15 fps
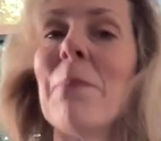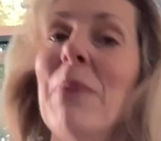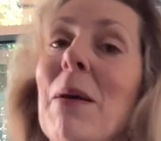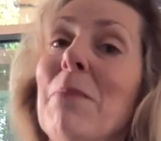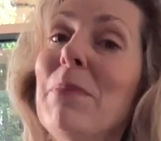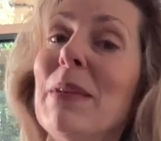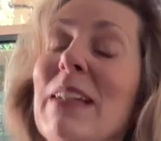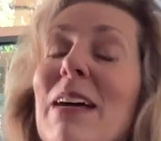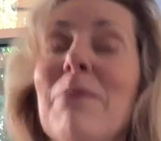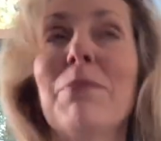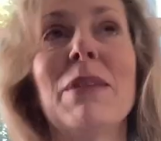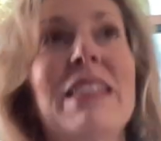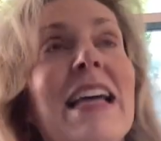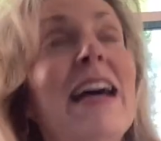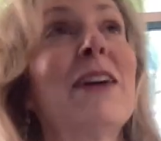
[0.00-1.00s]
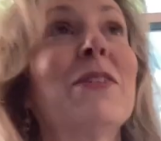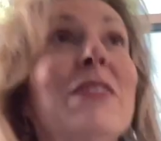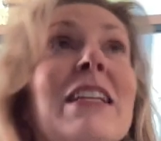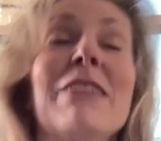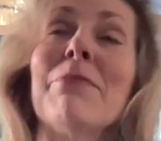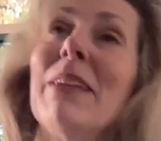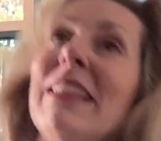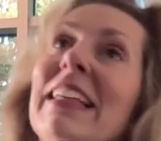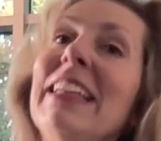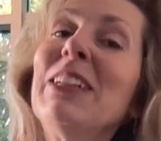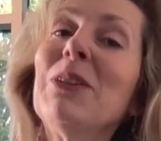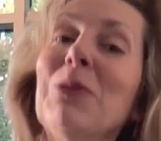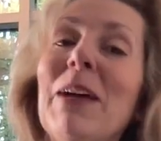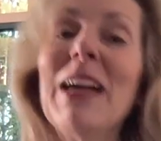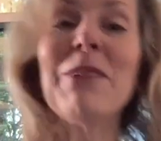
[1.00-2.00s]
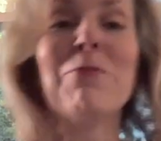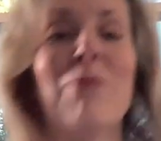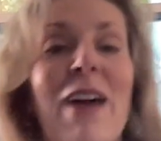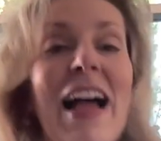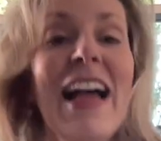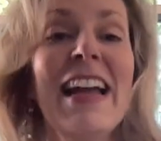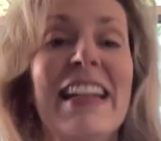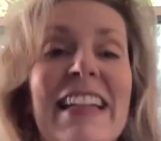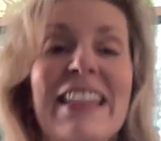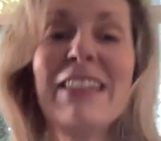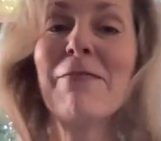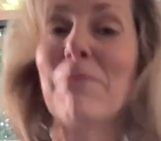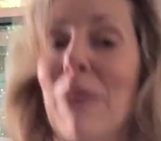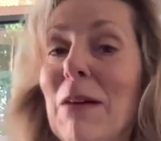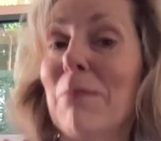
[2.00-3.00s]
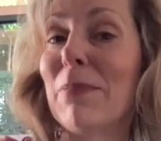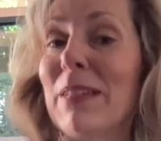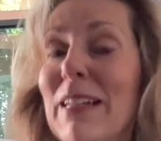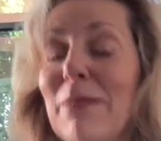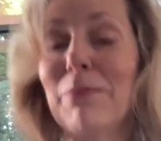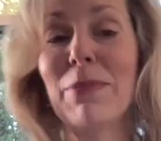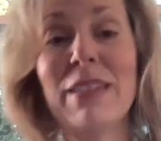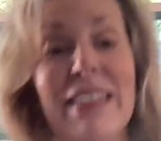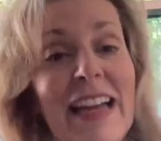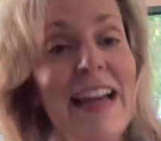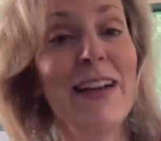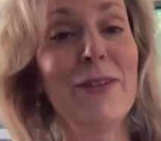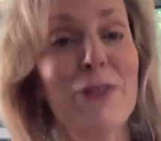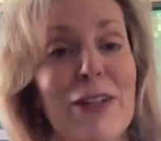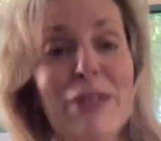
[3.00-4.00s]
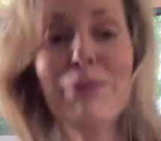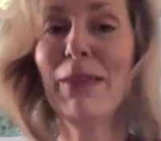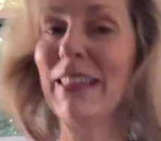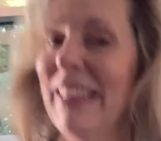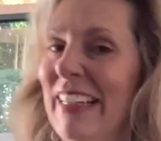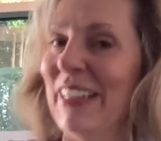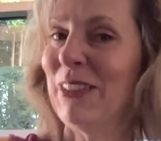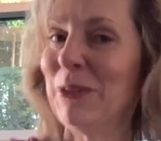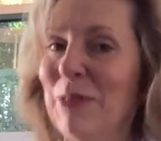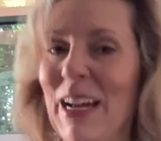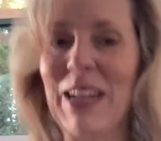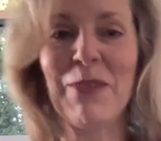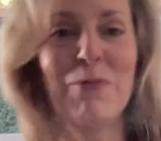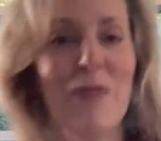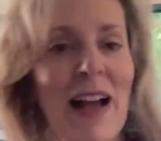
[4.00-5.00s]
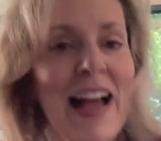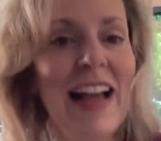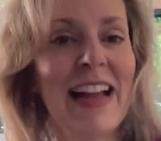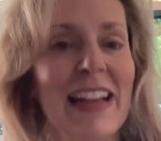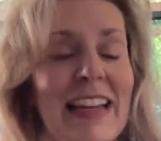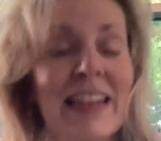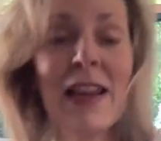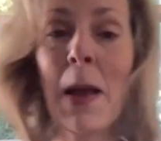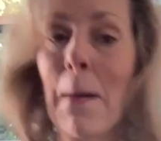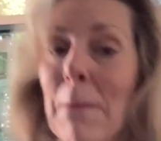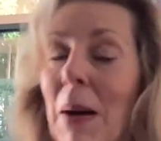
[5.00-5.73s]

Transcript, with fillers: Bumping up and down in my little red wagon, bumping up and down in my little red wagon,